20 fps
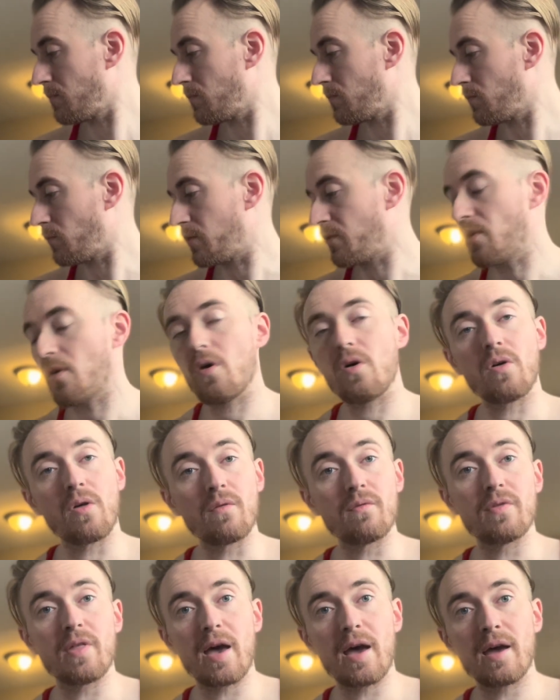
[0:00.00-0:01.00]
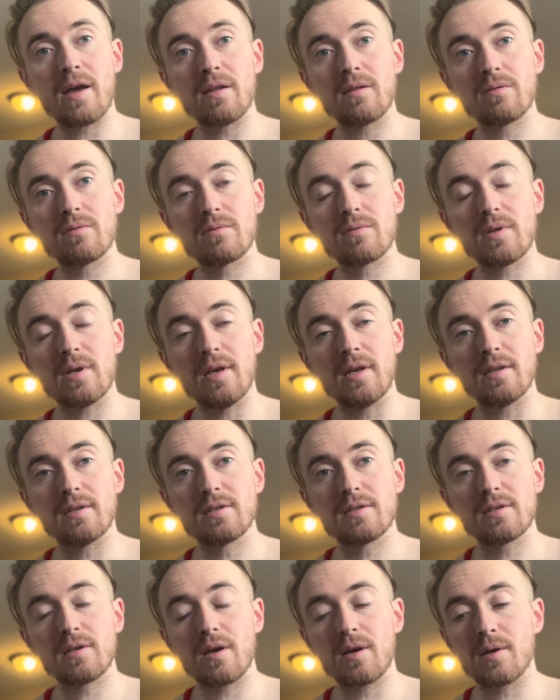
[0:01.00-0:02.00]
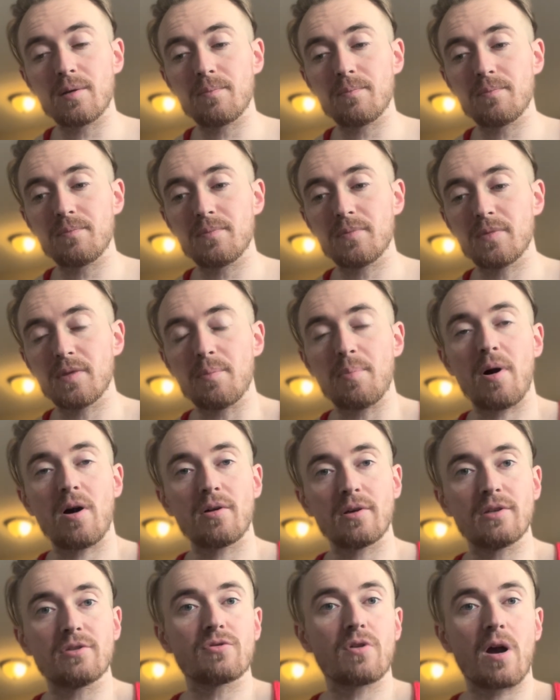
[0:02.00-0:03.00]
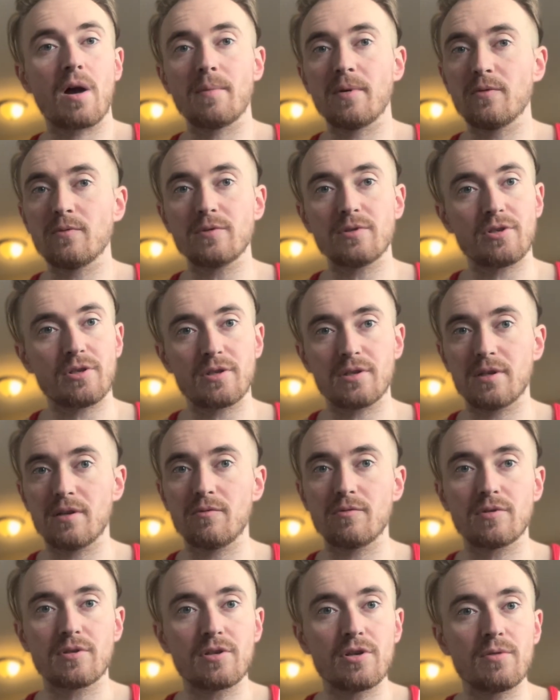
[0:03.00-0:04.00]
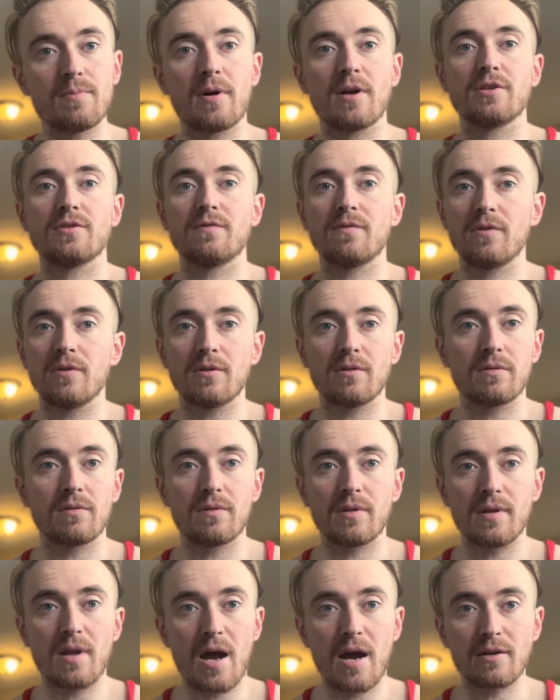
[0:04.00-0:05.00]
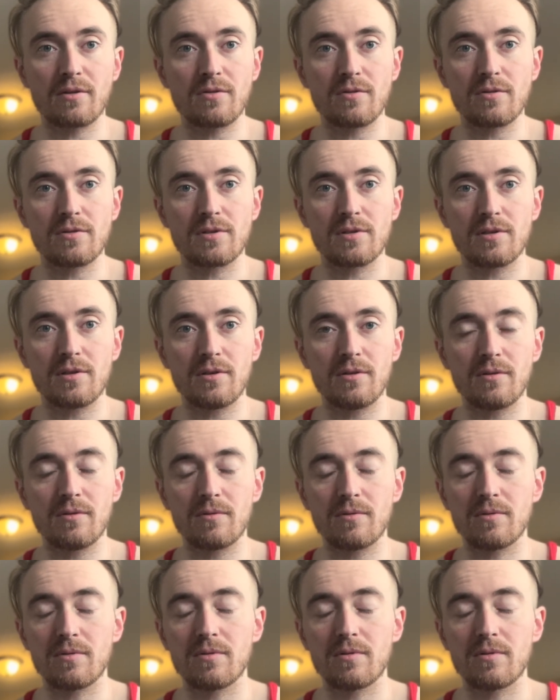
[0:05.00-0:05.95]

with all of that, it's the polytrauma was it was too much for the doctors to